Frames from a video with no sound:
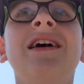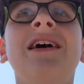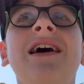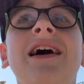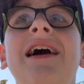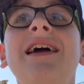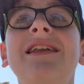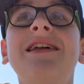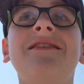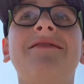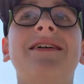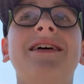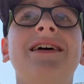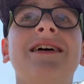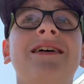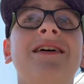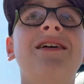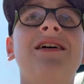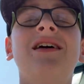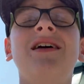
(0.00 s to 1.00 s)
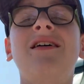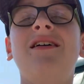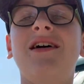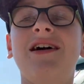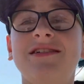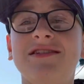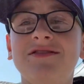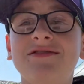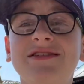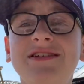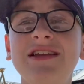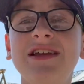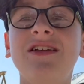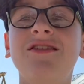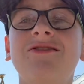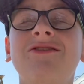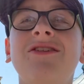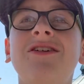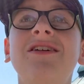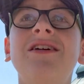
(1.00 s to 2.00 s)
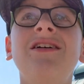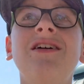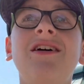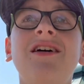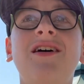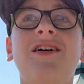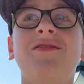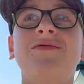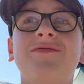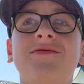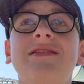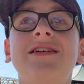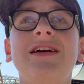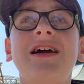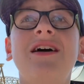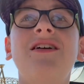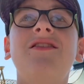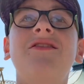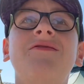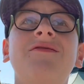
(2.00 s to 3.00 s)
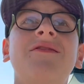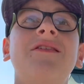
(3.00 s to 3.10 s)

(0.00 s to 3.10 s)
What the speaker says: Anyway, I shall see you after we get off